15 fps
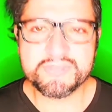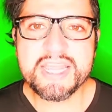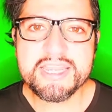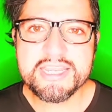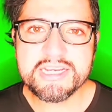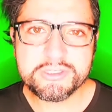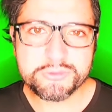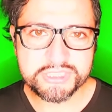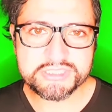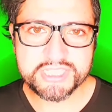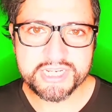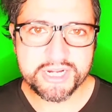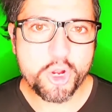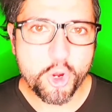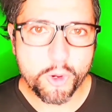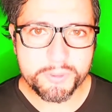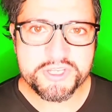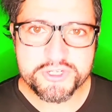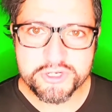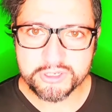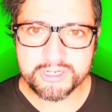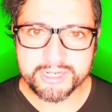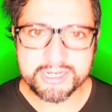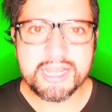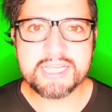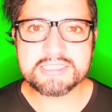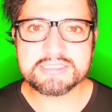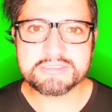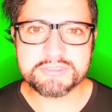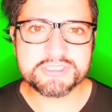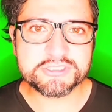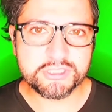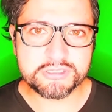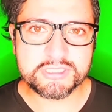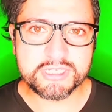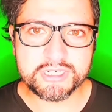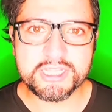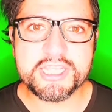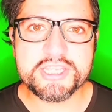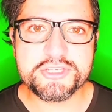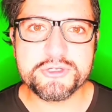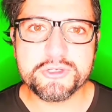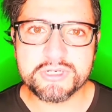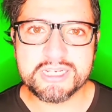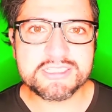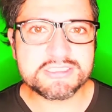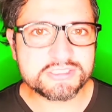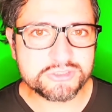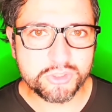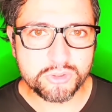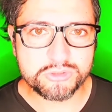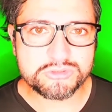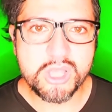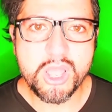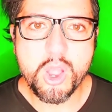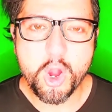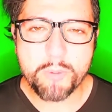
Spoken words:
The increase in hobby juggling has resulted in juggling stores